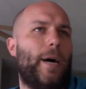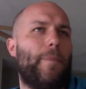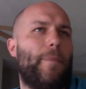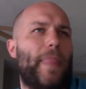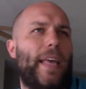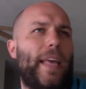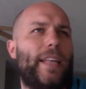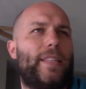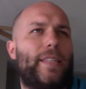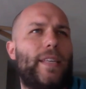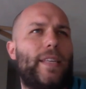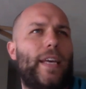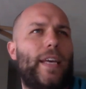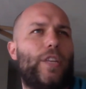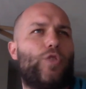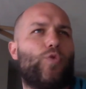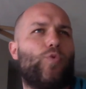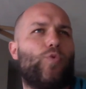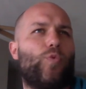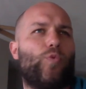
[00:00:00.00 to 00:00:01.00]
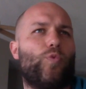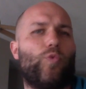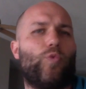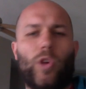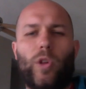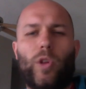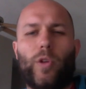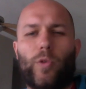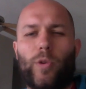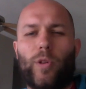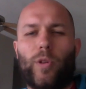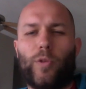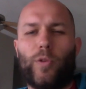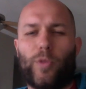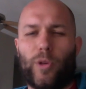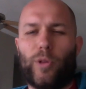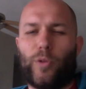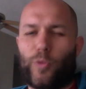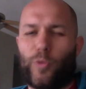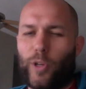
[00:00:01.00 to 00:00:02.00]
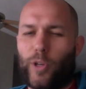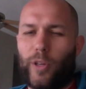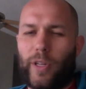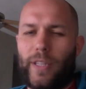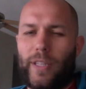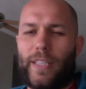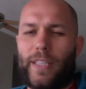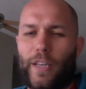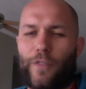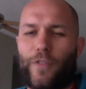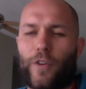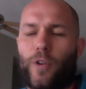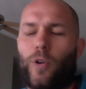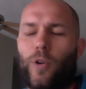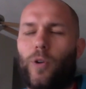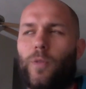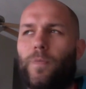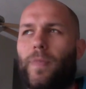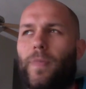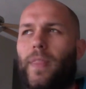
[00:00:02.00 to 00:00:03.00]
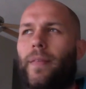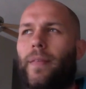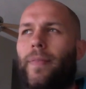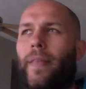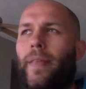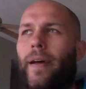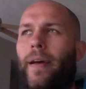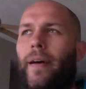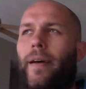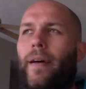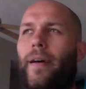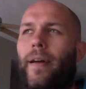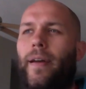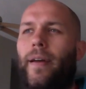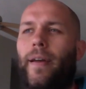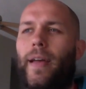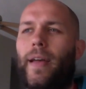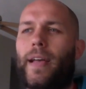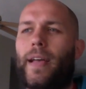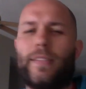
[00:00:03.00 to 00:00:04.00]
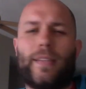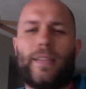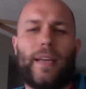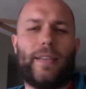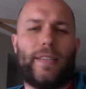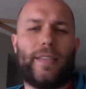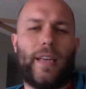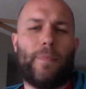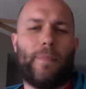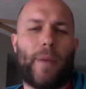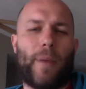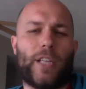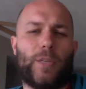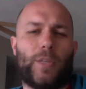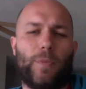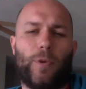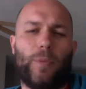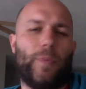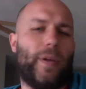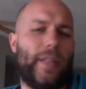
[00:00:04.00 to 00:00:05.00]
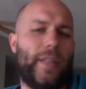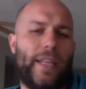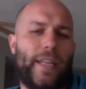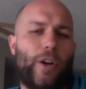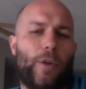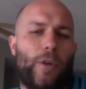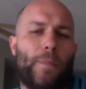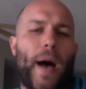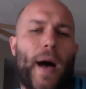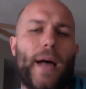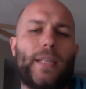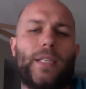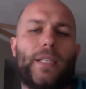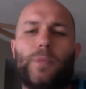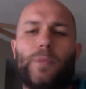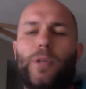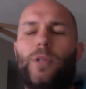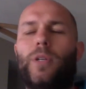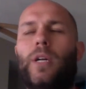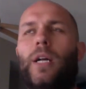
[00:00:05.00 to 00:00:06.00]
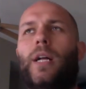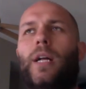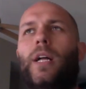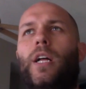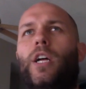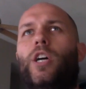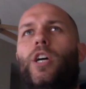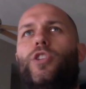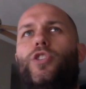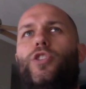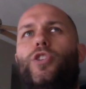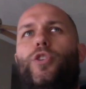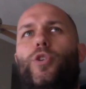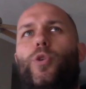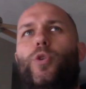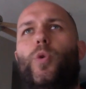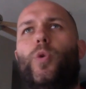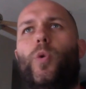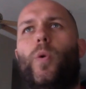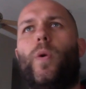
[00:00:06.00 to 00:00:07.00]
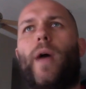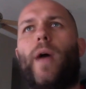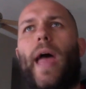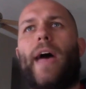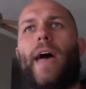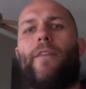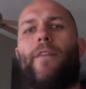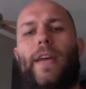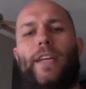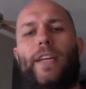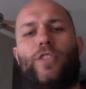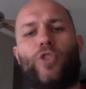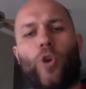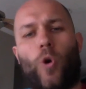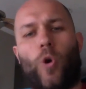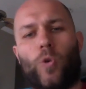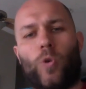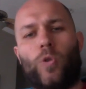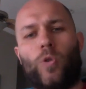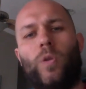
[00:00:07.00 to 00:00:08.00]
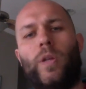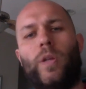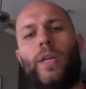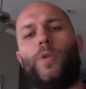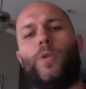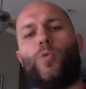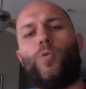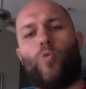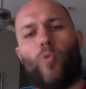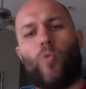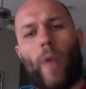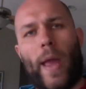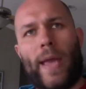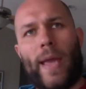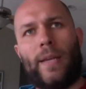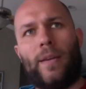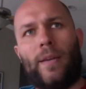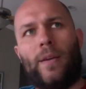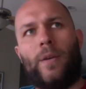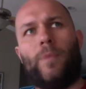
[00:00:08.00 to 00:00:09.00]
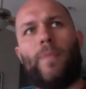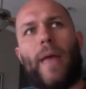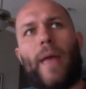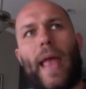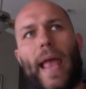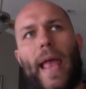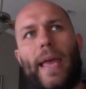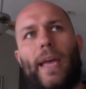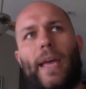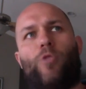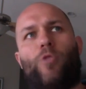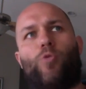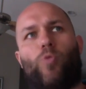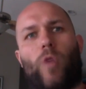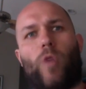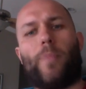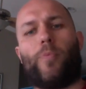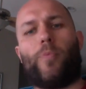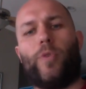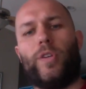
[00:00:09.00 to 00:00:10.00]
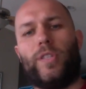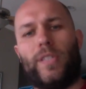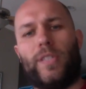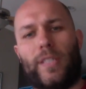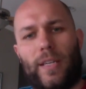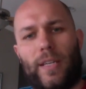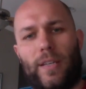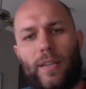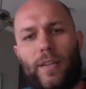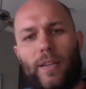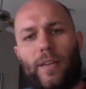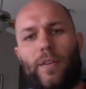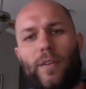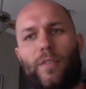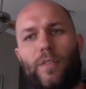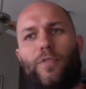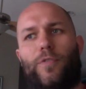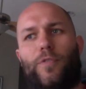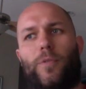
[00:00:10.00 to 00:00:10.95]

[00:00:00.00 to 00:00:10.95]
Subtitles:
It's really, really, really, really difficult. I hesitate to say possible, but near impossible to have a totally random and representative